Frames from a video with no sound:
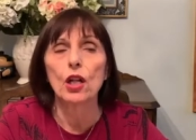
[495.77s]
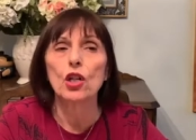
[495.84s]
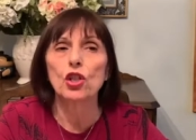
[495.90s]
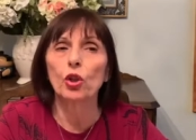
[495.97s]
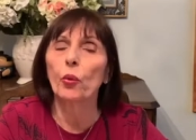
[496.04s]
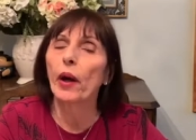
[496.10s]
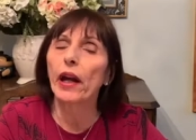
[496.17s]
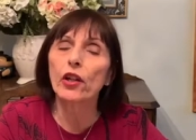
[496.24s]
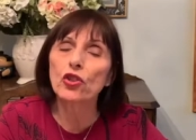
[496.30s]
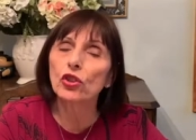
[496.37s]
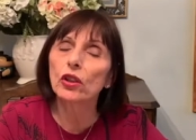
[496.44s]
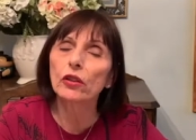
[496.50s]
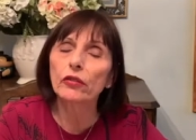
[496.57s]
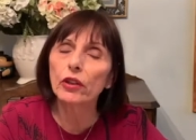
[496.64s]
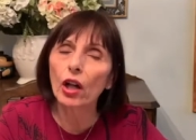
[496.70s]
So
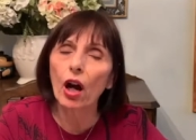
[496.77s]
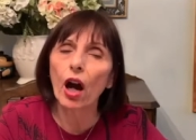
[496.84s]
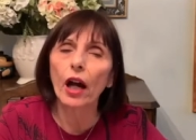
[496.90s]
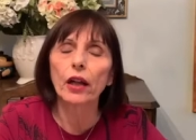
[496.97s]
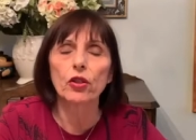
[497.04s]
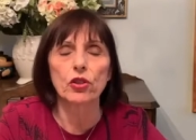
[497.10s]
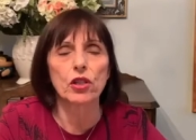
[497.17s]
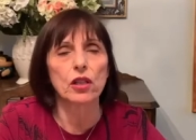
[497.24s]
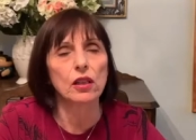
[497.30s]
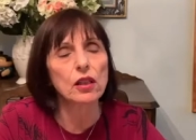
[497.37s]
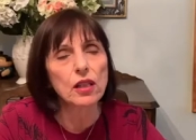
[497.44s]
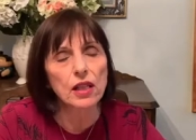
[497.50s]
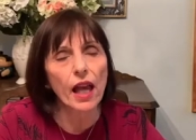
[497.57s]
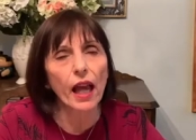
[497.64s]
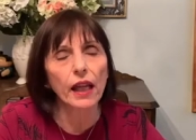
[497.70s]
Angela and I are still
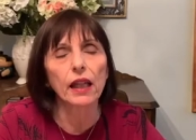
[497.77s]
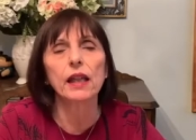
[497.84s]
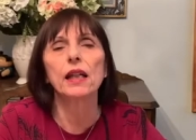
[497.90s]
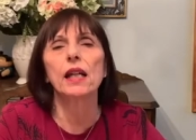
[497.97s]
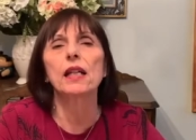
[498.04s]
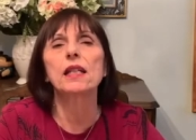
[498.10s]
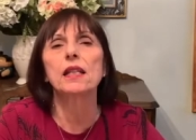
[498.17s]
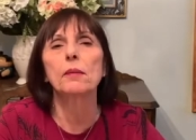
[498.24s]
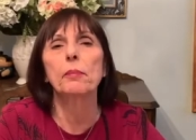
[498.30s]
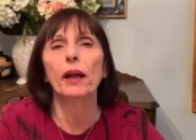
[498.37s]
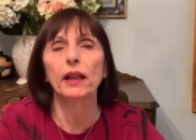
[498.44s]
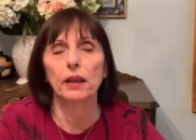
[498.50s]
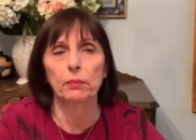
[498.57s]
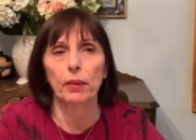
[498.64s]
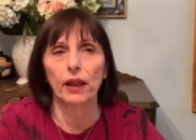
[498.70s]
saying it's the
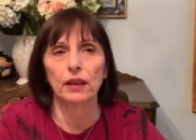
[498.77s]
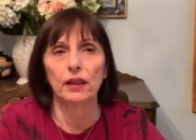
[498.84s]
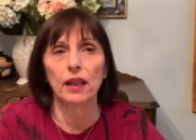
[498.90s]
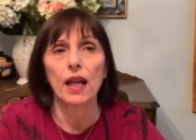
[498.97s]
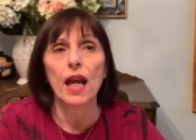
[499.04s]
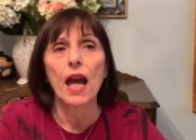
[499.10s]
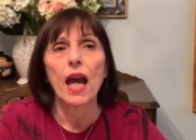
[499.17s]
belly button.